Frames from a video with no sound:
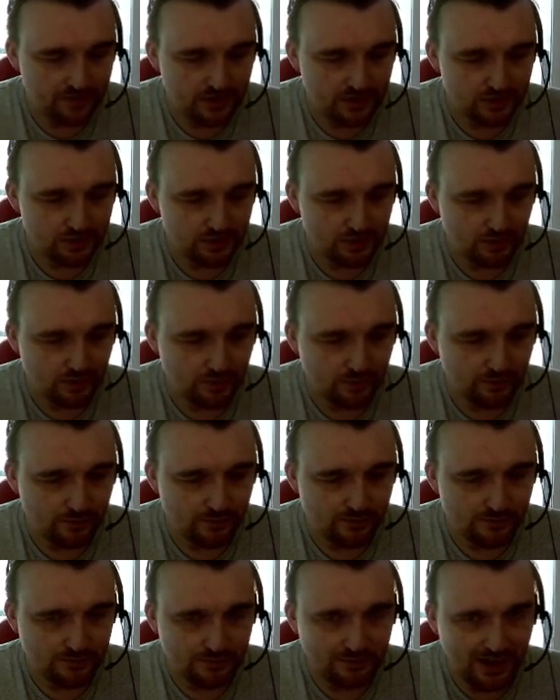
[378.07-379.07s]
So
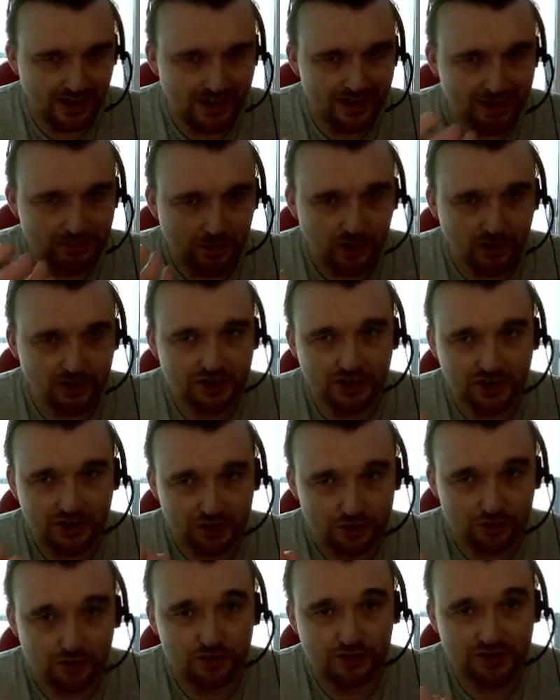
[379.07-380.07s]
very much kind
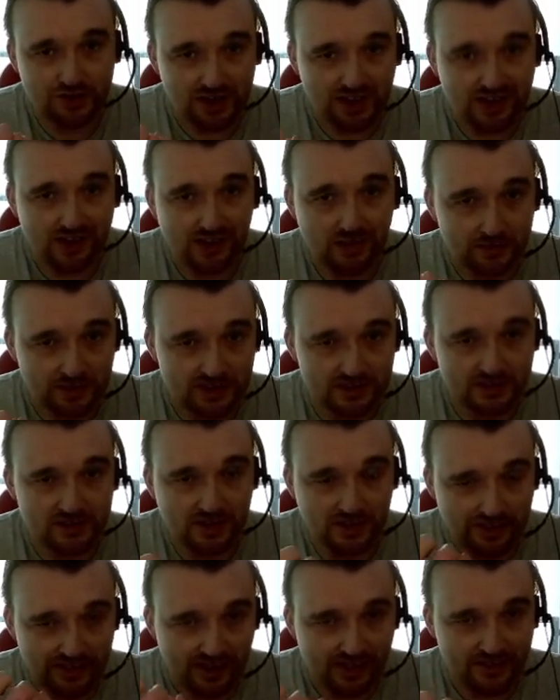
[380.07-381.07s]
of using the elements
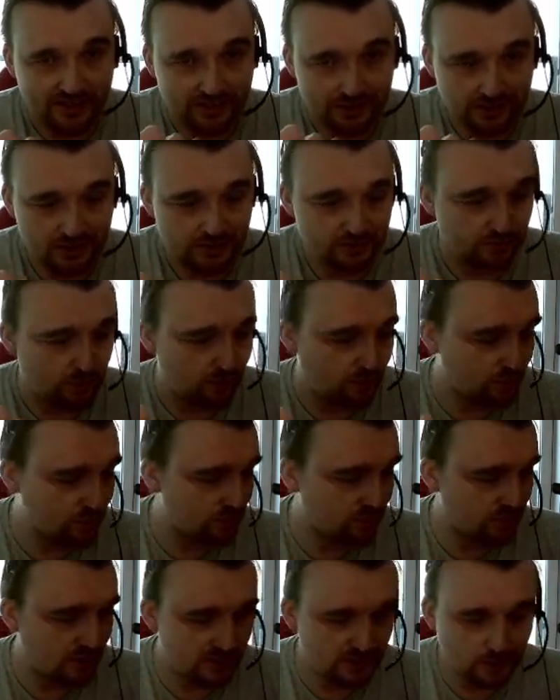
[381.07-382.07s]
that are at their
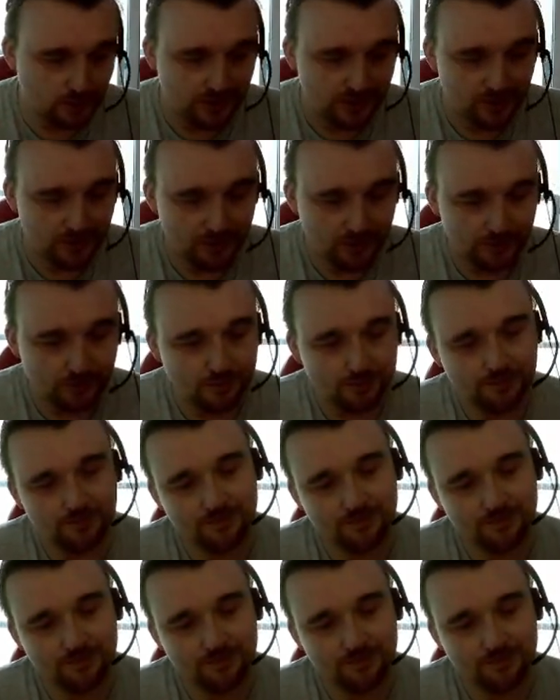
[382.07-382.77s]
disposal. That's quite cool.